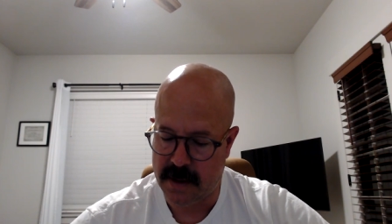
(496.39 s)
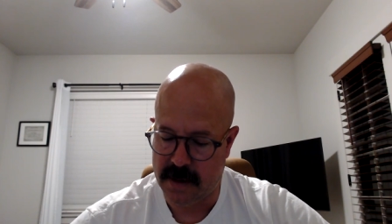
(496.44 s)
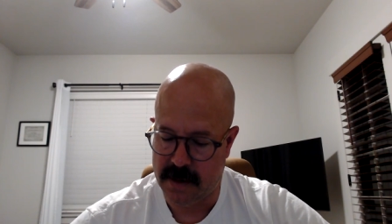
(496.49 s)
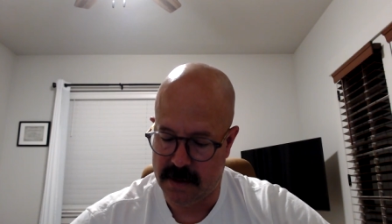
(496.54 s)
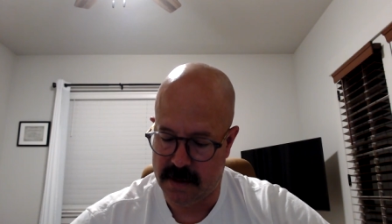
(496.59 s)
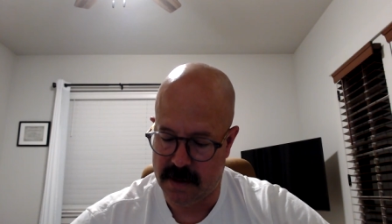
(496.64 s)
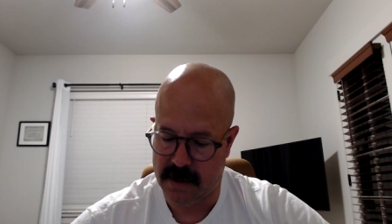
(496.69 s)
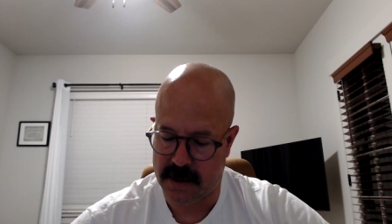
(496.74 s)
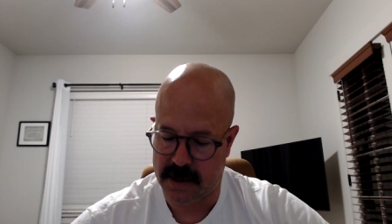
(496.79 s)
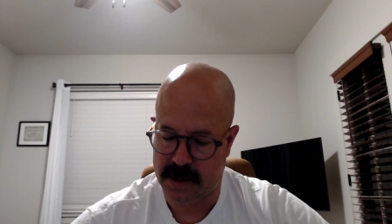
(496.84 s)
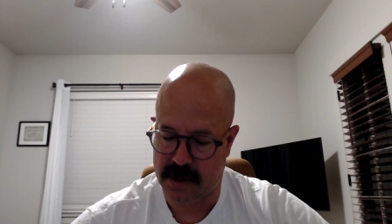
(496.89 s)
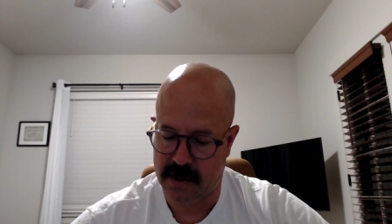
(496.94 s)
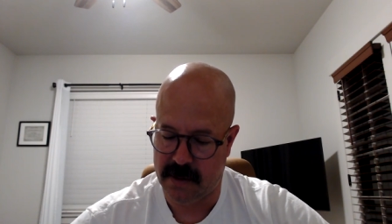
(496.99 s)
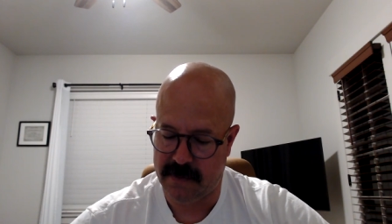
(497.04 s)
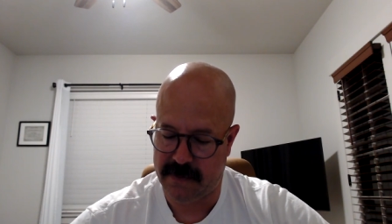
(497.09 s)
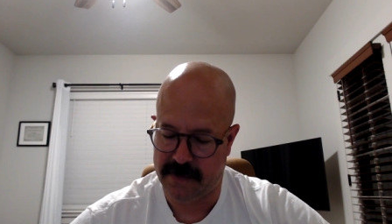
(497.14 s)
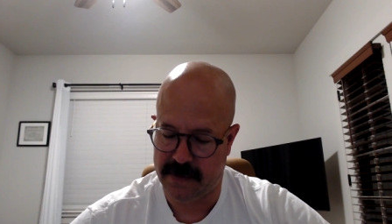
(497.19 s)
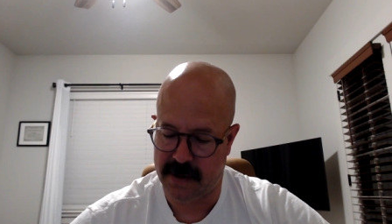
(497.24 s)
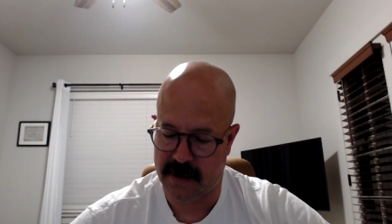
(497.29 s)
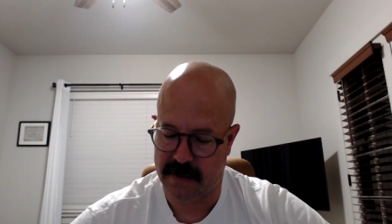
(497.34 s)
There is no
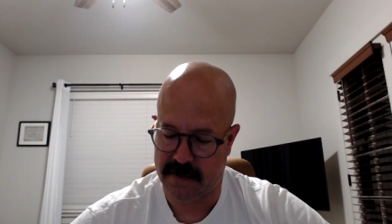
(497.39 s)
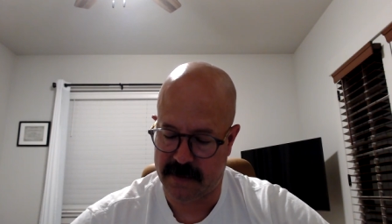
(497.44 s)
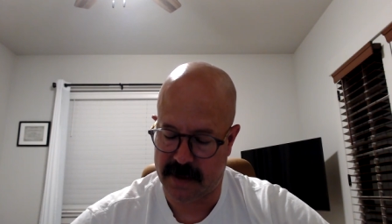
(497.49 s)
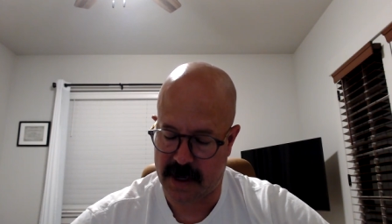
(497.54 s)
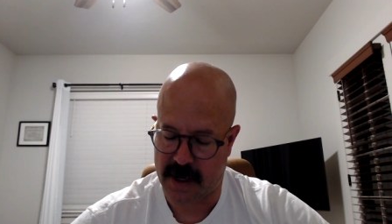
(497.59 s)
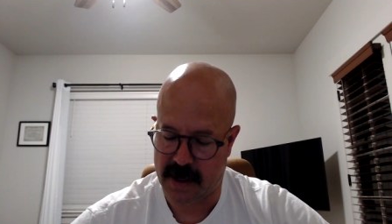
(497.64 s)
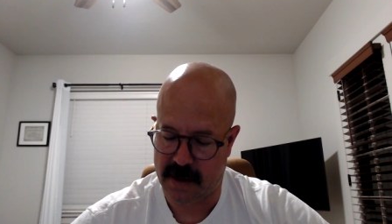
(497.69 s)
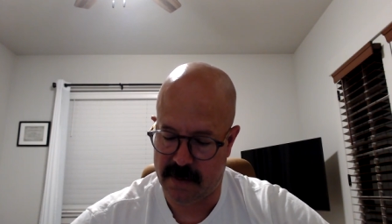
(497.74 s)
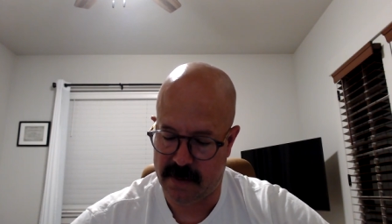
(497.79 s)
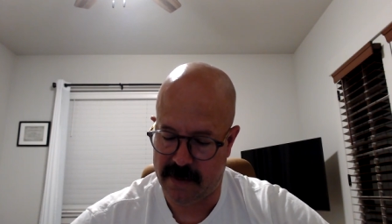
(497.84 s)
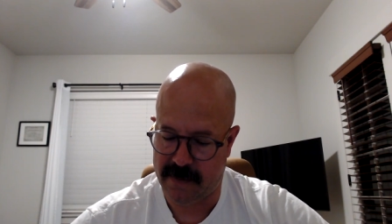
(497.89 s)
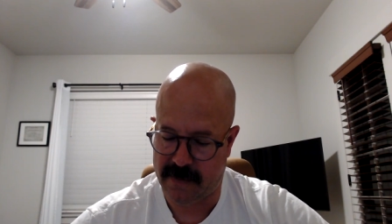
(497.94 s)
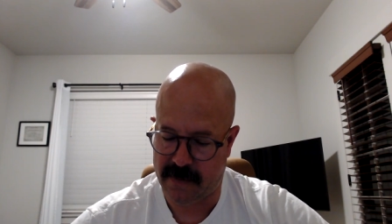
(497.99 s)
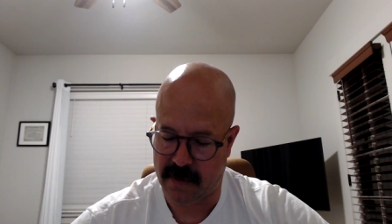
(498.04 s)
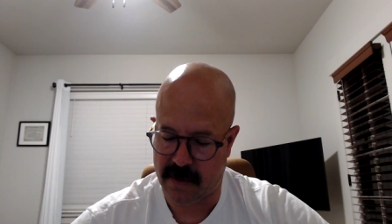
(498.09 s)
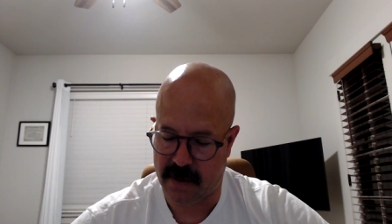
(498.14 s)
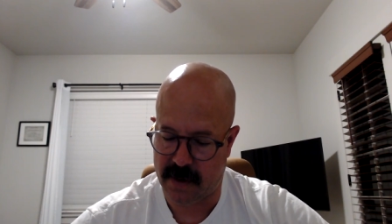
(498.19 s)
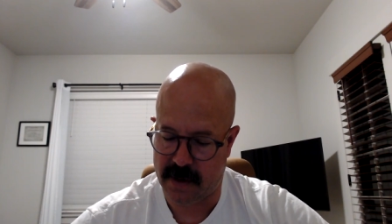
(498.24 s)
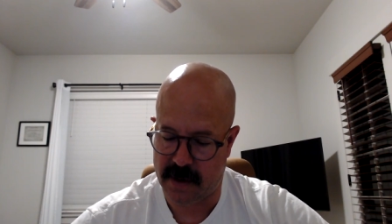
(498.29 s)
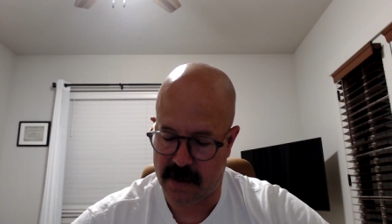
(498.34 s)
fear of God
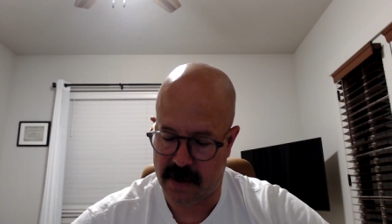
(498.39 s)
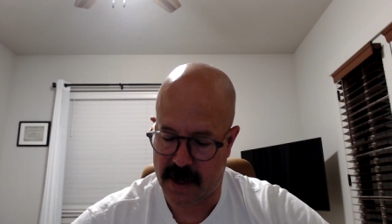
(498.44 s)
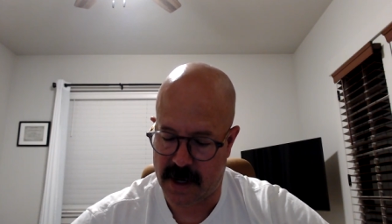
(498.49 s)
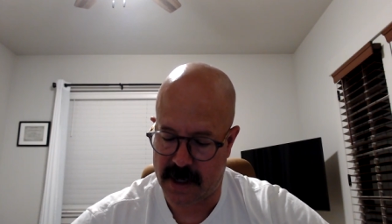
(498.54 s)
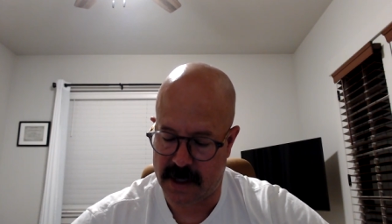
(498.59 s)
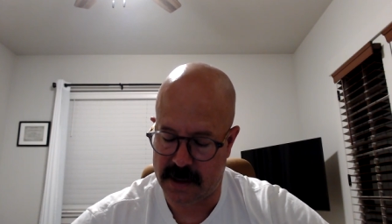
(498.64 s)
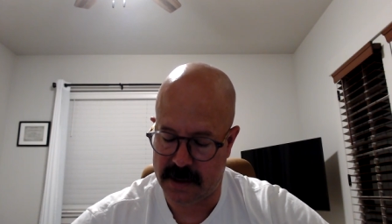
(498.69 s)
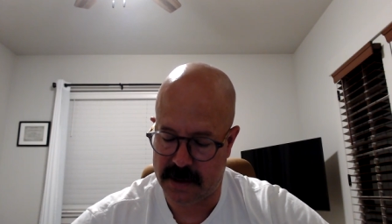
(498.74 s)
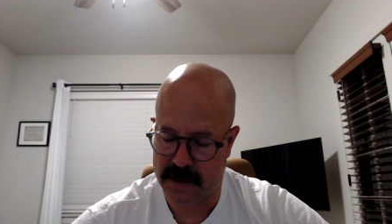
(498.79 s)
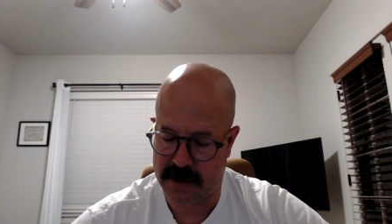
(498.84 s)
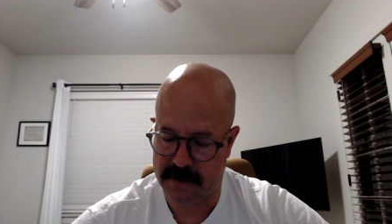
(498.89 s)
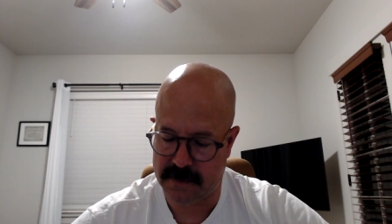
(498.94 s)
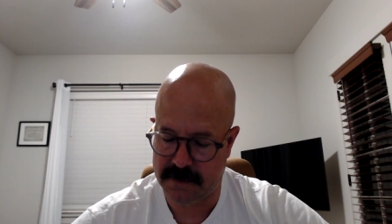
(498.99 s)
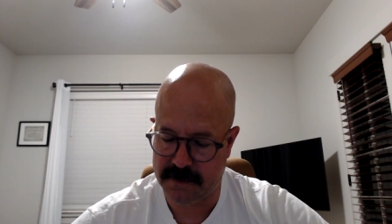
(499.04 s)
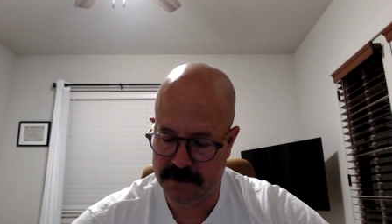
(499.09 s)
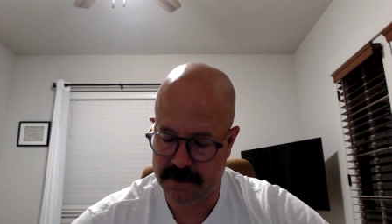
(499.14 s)
before their eyes.